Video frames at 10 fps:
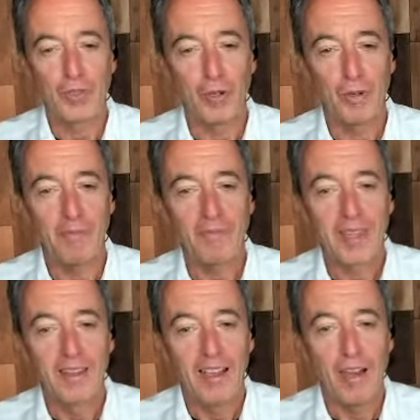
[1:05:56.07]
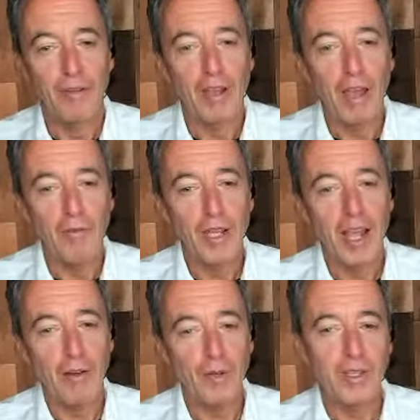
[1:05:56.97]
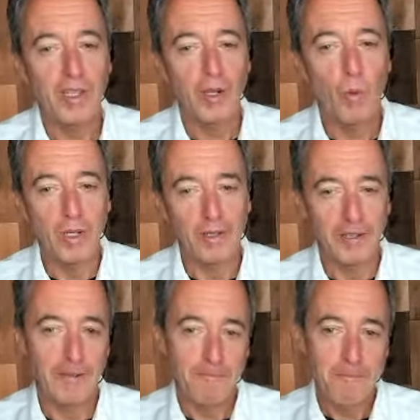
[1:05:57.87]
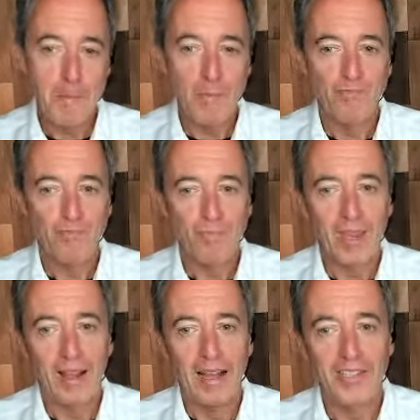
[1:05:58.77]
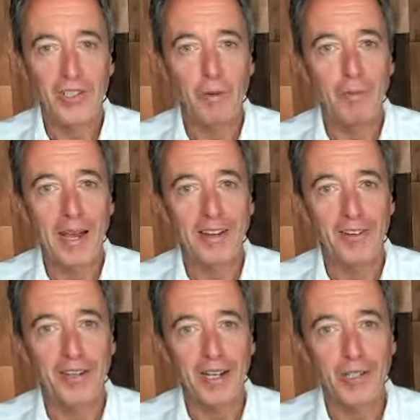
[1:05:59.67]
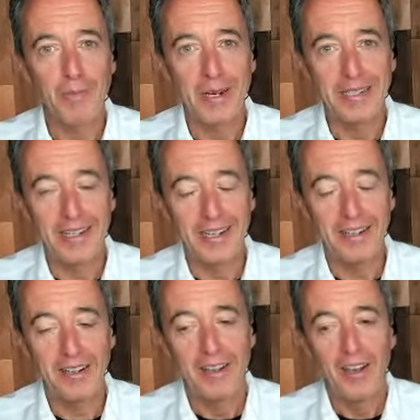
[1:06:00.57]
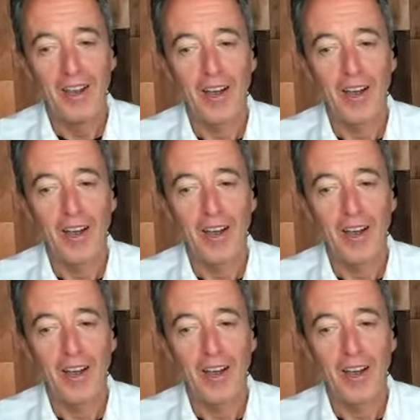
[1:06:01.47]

So everything willing, I'll see you back here next Monday.